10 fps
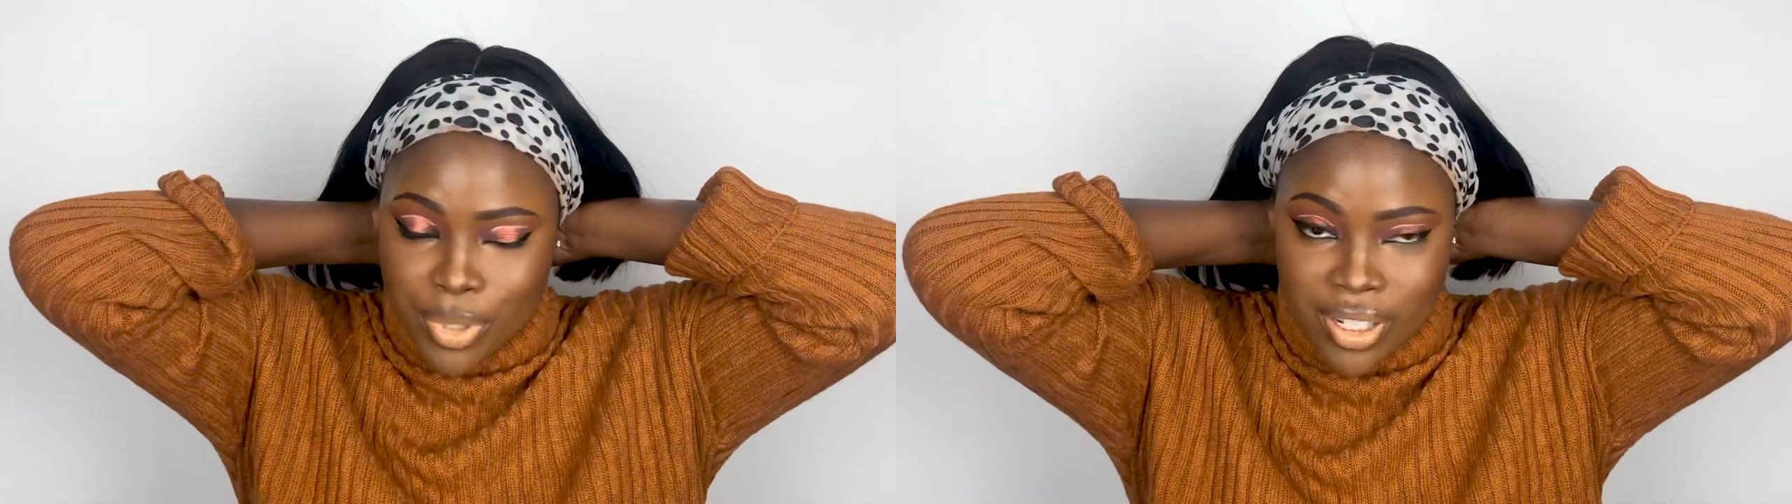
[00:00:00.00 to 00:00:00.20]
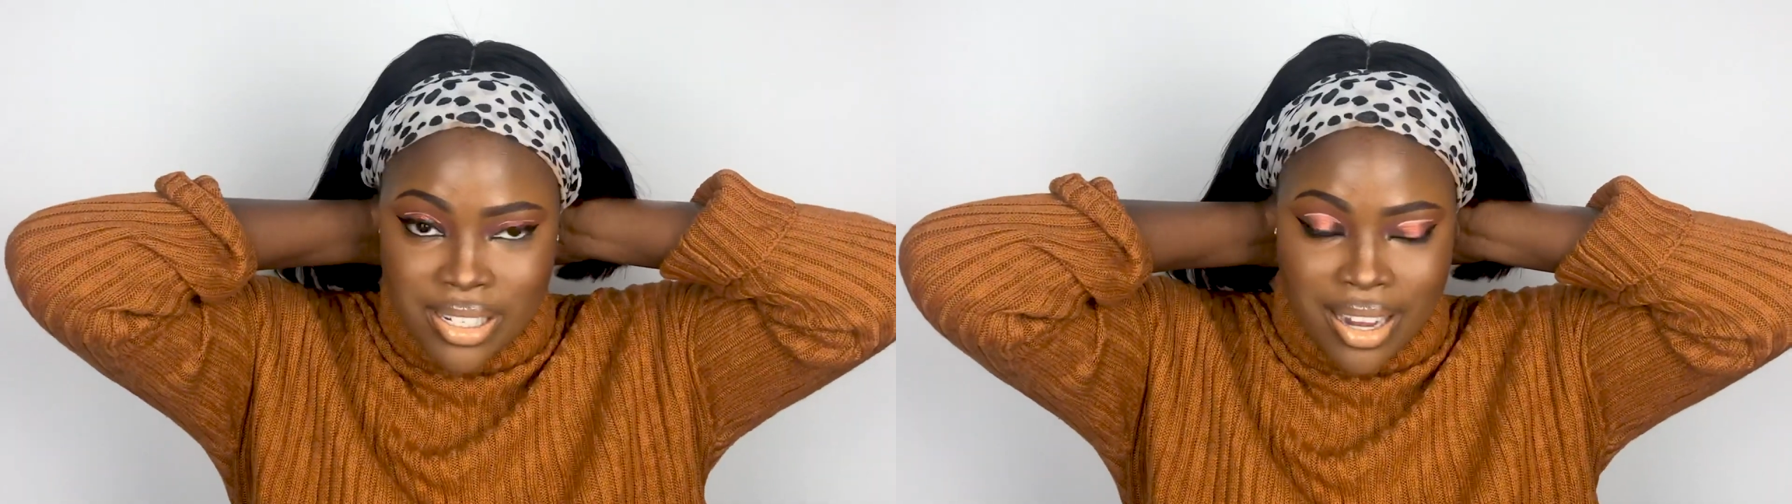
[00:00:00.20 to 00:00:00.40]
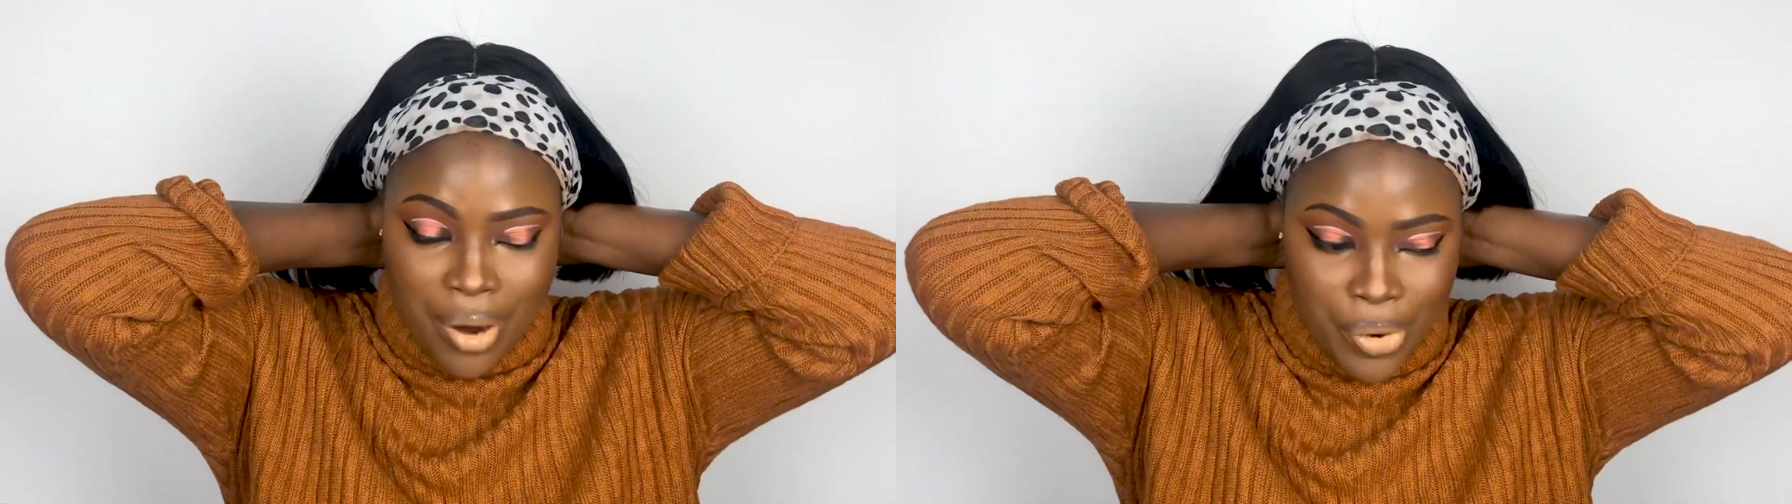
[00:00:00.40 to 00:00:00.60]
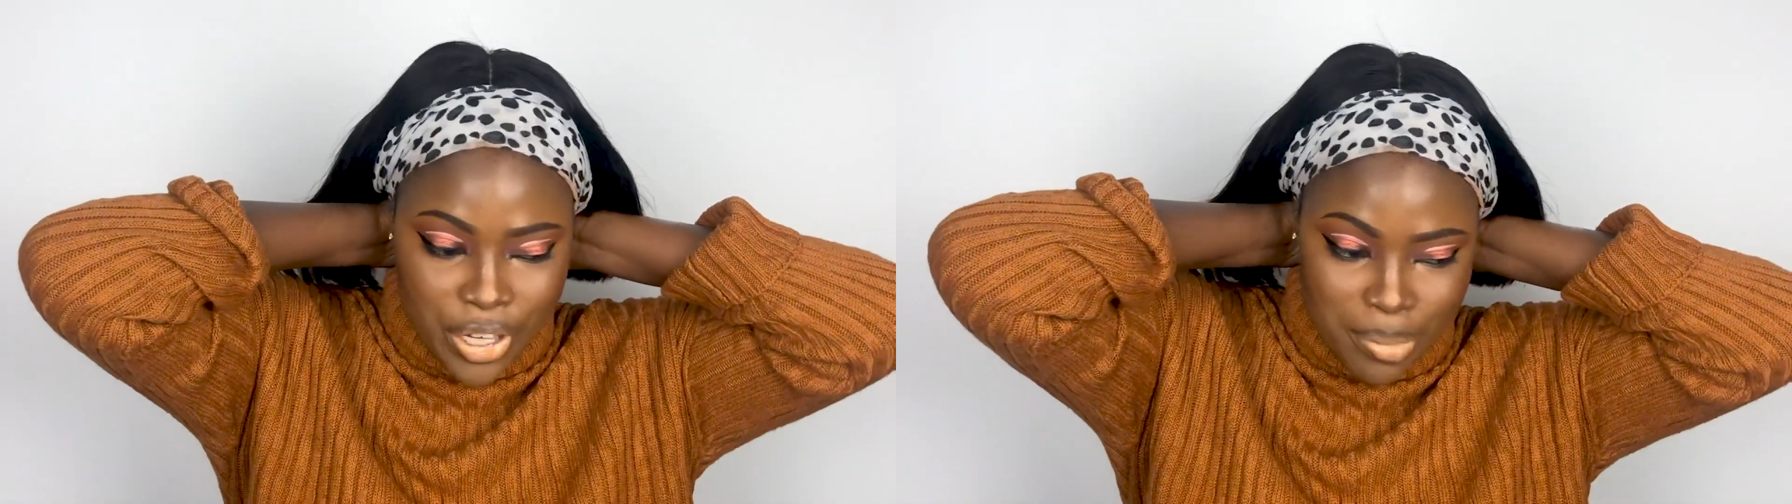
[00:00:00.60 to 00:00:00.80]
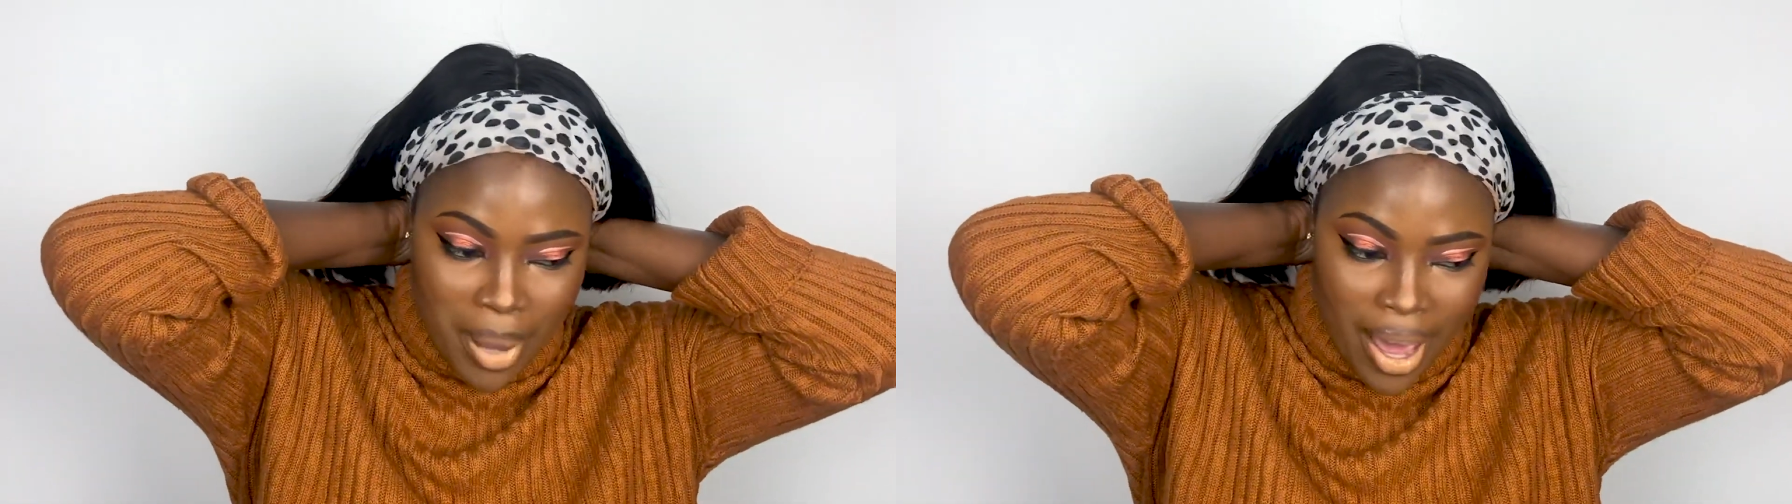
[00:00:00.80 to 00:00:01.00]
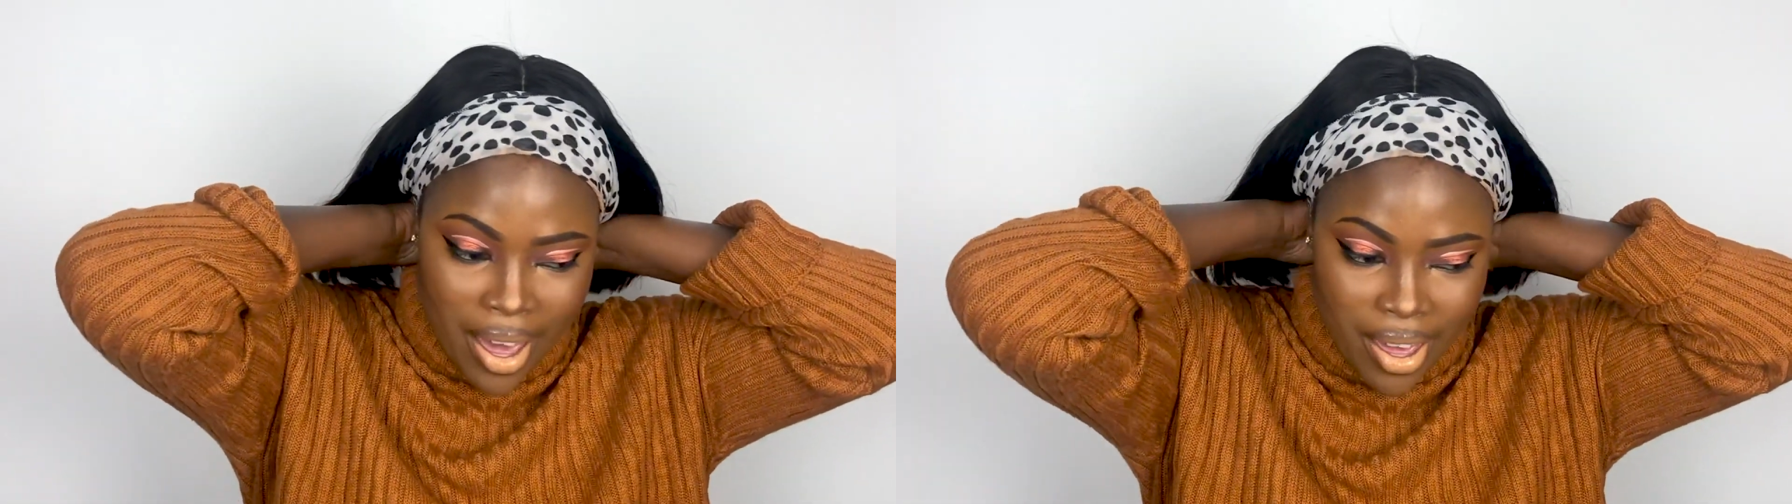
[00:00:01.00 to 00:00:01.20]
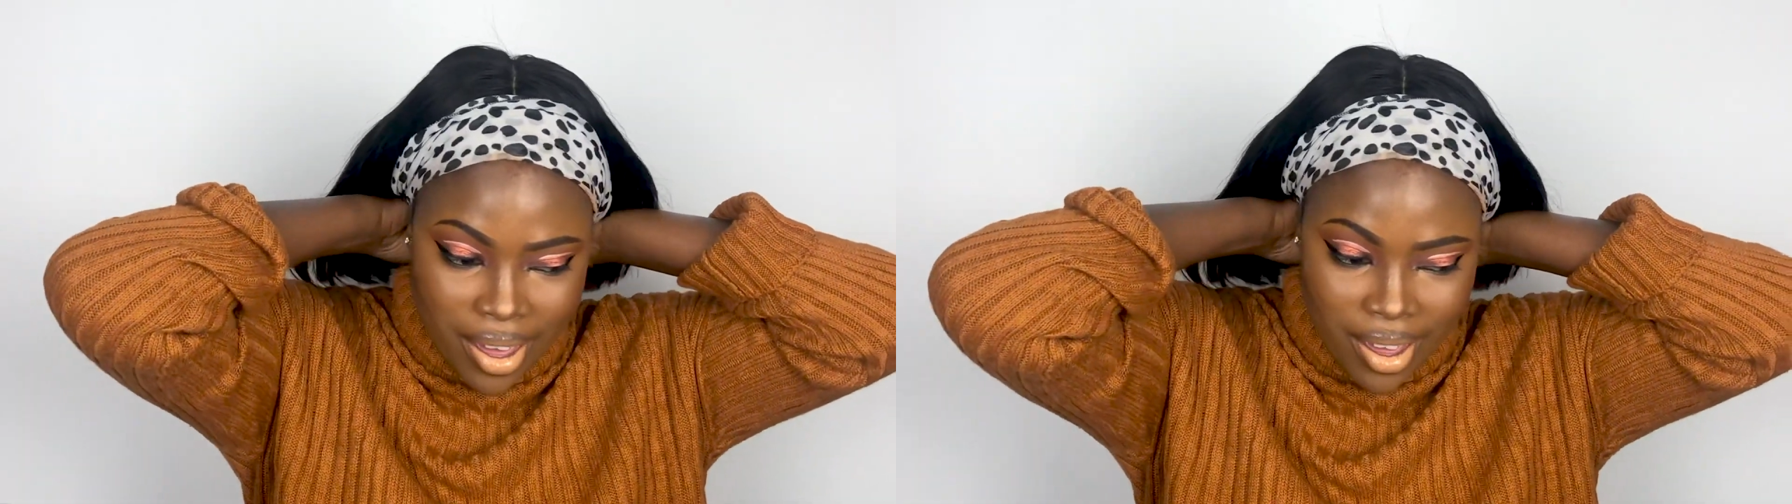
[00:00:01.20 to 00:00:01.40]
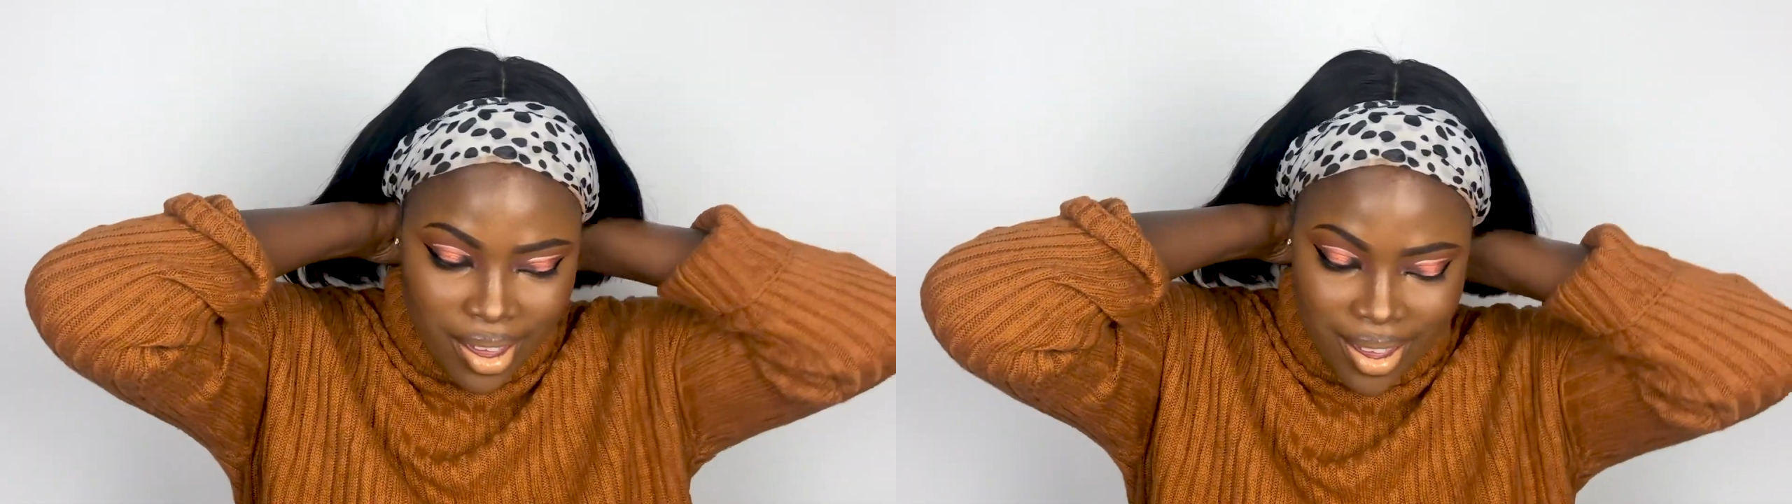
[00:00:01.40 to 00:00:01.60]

just arrange my hair.